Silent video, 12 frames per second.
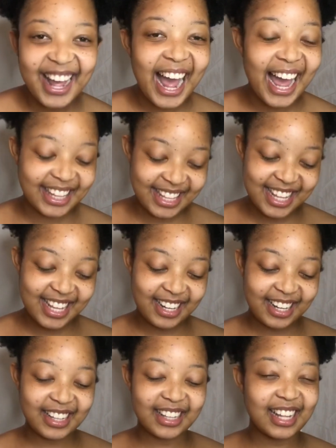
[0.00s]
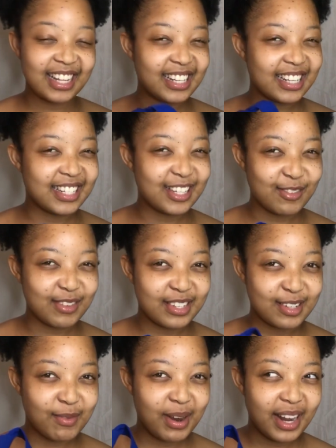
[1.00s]
I think that is the
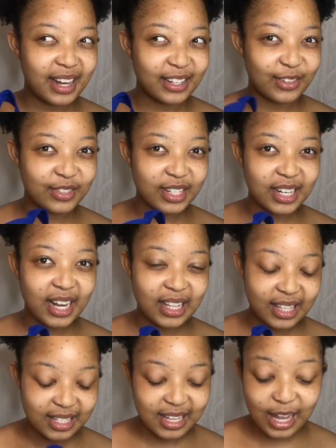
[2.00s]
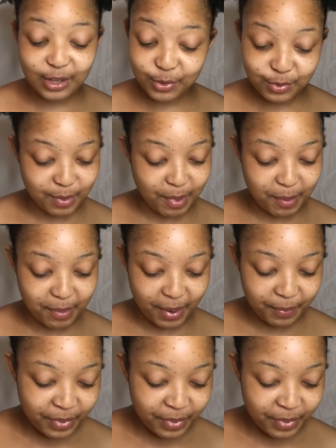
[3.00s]
reason why I left it like this. I don't remember.